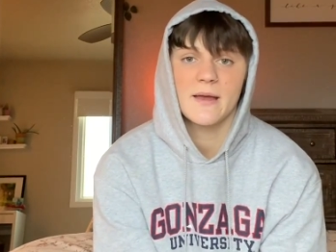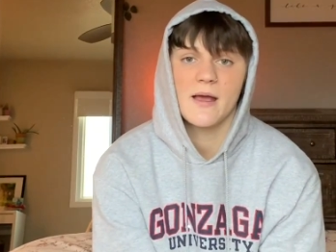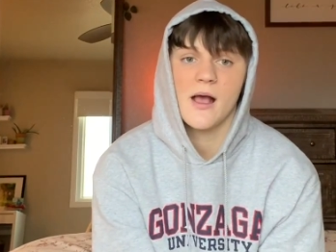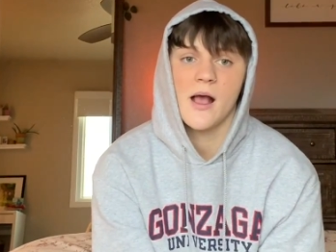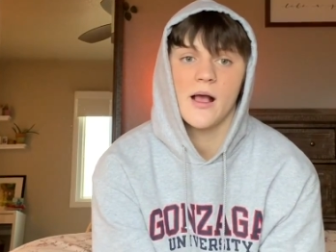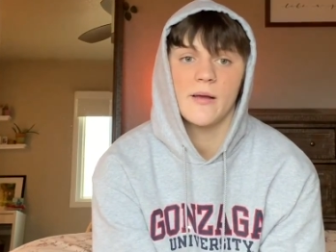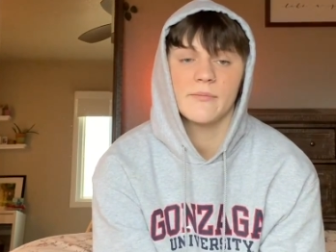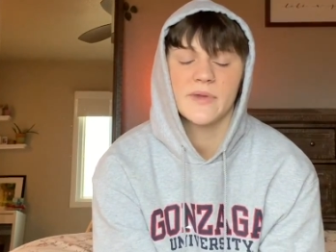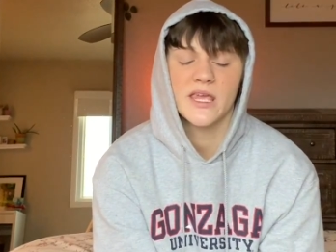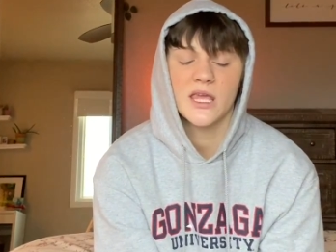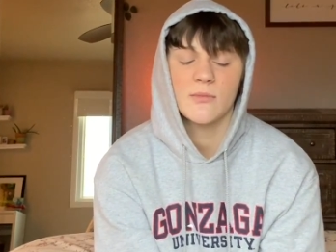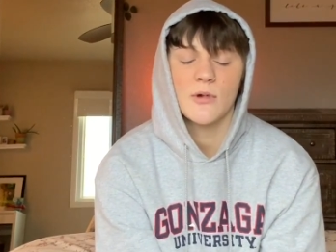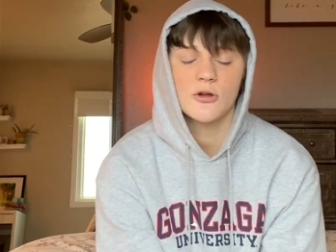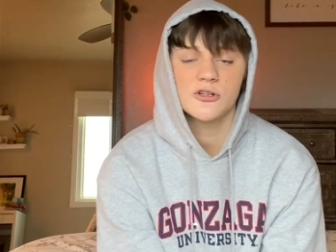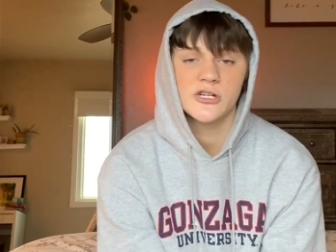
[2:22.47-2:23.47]

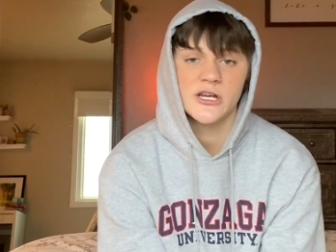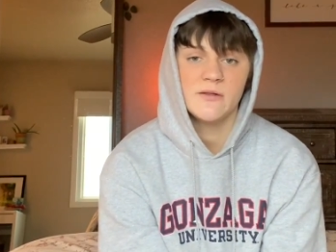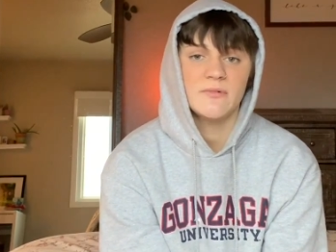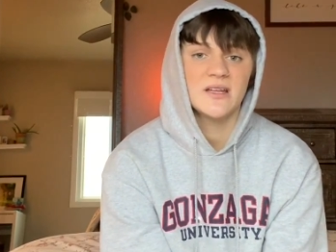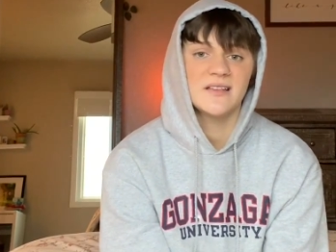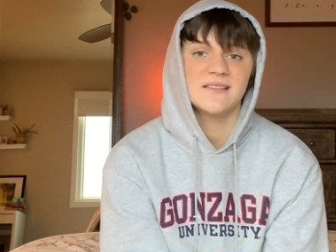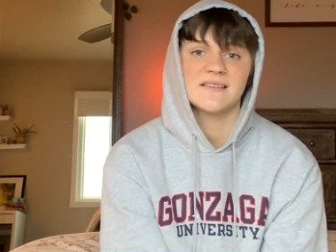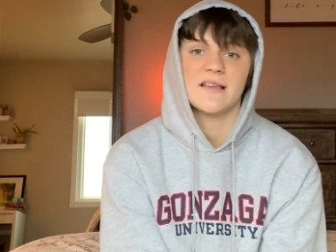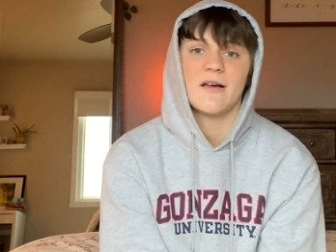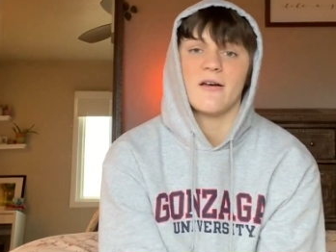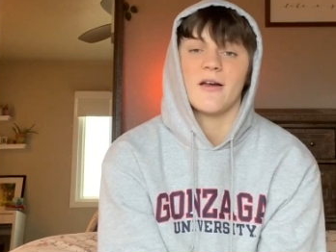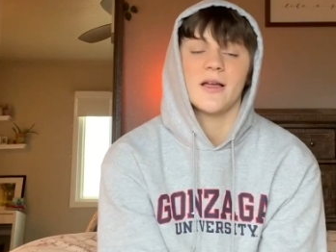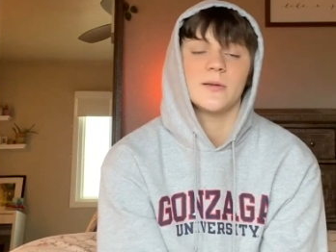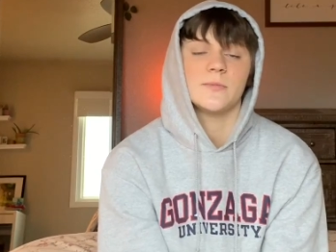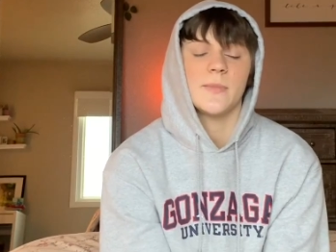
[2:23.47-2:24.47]
chemo treatments
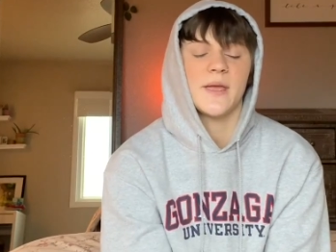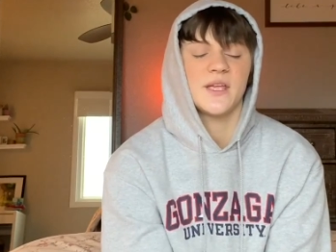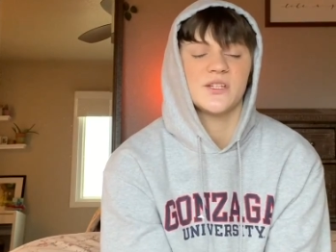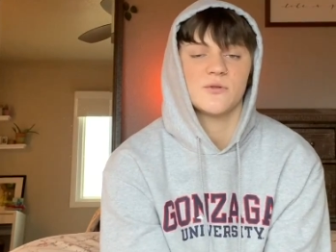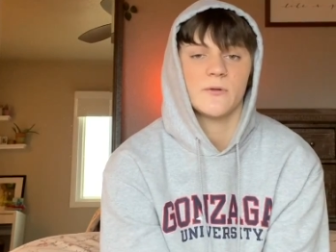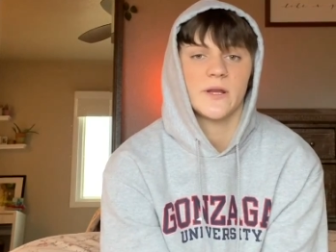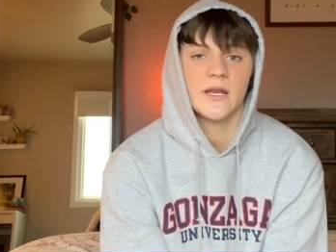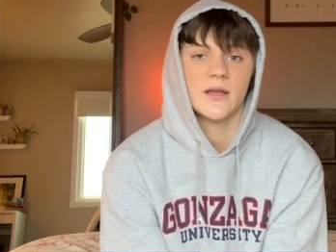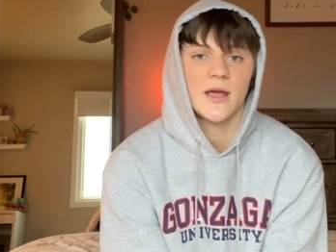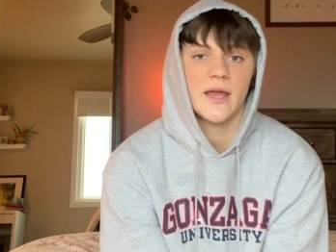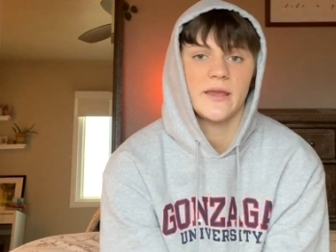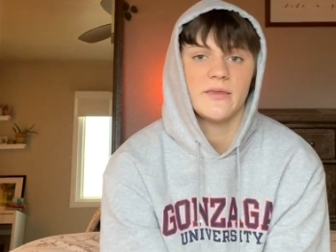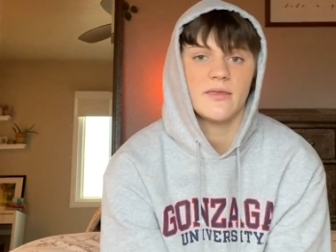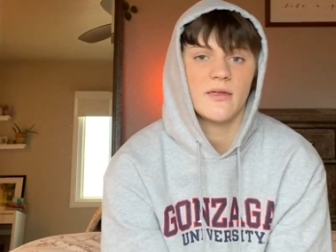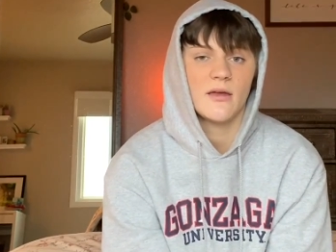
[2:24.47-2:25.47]
on May
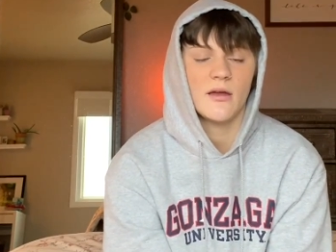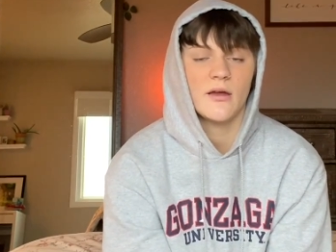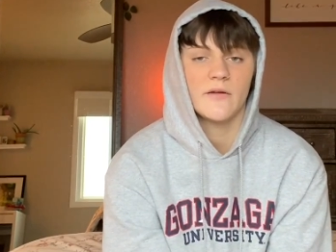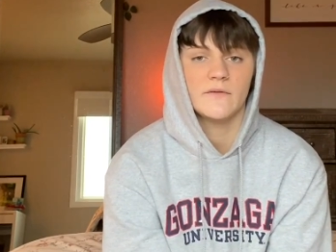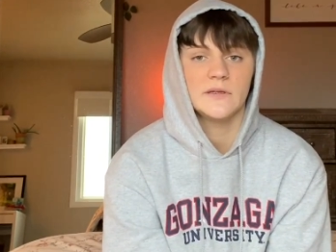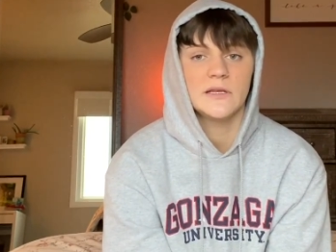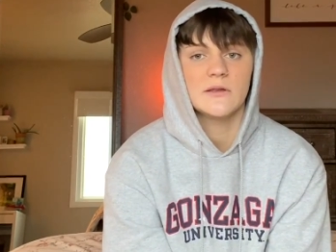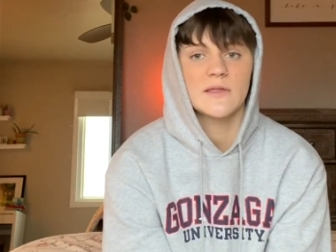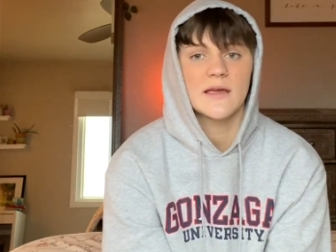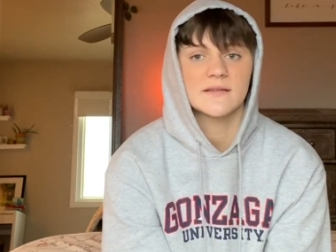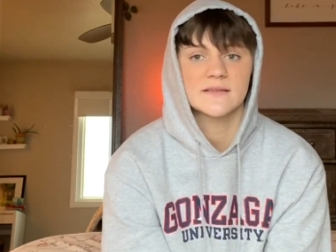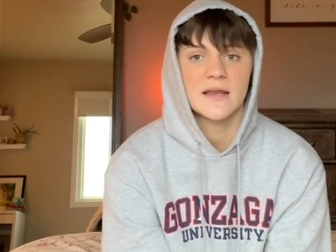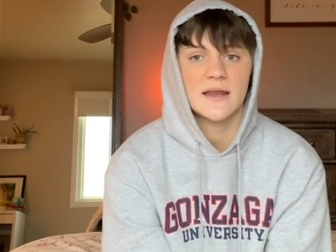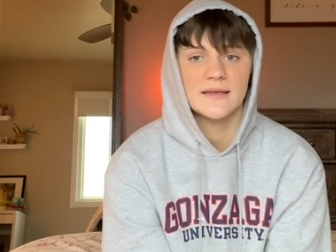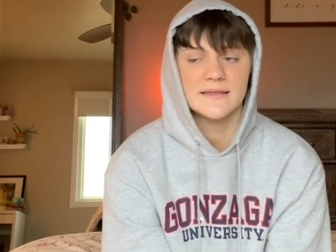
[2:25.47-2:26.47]
29th of
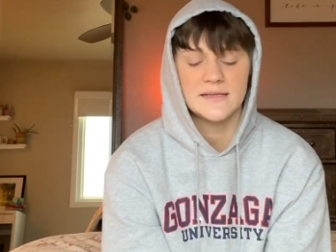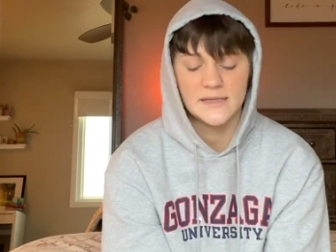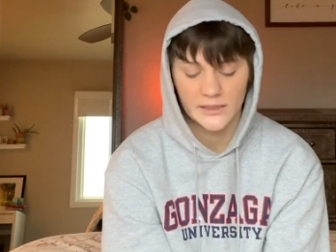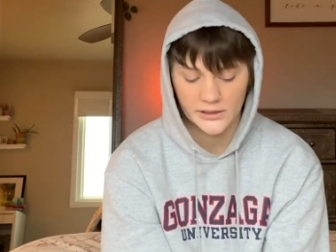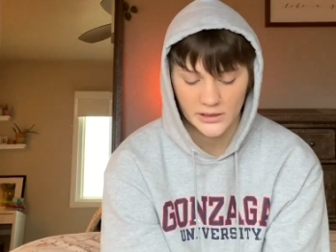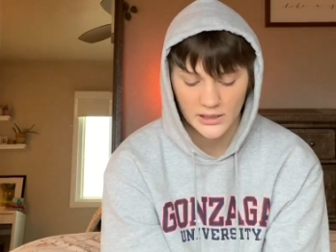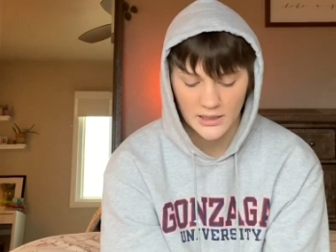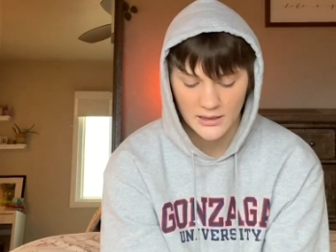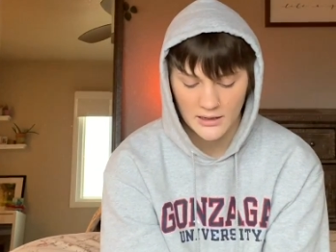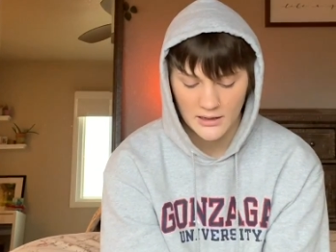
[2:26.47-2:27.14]
2019,